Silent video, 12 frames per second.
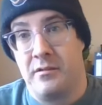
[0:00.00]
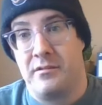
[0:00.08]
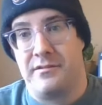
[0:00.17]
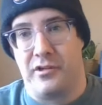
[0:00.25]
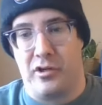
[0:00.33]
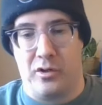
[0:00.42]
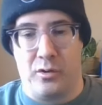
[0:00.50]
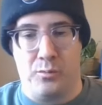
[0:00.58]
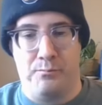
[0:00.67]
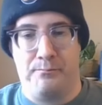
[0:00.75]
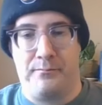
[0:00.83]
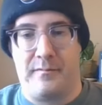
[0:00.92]

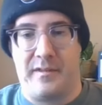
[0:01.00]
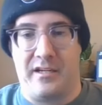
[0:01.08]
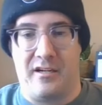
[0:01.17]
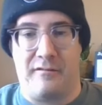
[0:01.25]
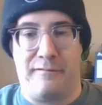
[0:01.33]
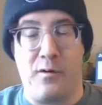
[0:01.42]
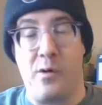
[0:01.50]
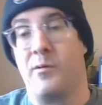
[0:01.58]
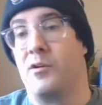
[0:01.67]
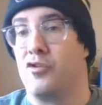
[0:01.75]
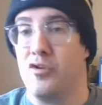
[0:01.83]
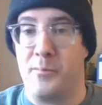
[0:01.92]
so their
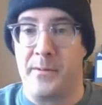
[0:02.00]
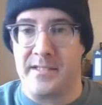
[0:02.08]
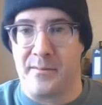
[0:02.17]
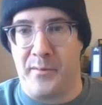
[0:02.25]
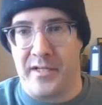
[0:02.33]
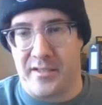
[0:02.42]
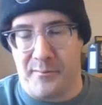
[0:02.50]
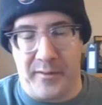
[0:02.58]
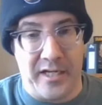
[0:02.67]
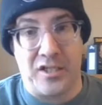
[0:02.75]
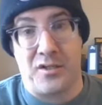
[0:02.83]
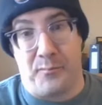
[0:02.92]
forward group is a bit
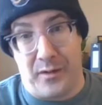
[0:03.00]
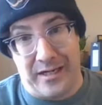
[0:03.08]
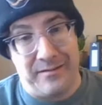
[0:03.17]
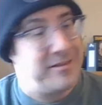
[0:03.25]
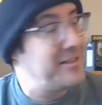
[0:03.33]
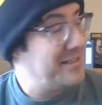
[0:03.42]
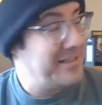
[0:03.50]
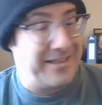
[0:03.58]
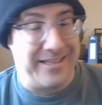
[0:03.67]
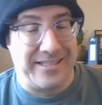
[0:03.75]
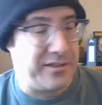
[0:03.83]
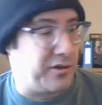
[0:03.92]
diminished, but
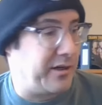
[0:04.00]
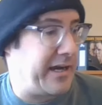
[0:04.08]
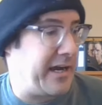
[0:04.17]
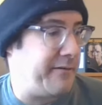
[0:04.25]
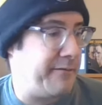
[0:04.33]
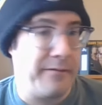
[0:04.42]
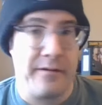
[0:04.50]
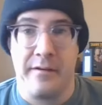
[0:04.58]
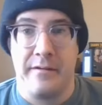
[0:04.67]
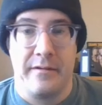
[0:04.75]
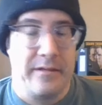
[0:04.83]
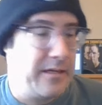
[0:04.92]
they still have
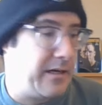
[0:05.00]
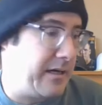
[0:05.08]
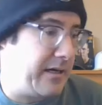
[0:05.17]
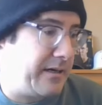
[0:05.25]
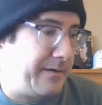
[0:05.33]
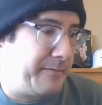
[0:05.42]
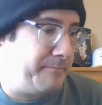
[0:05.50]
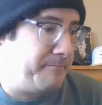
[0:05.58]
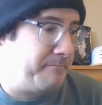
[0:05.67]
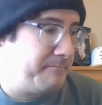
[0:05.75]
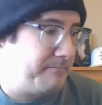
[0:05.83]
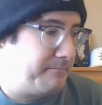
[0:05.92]
Jacob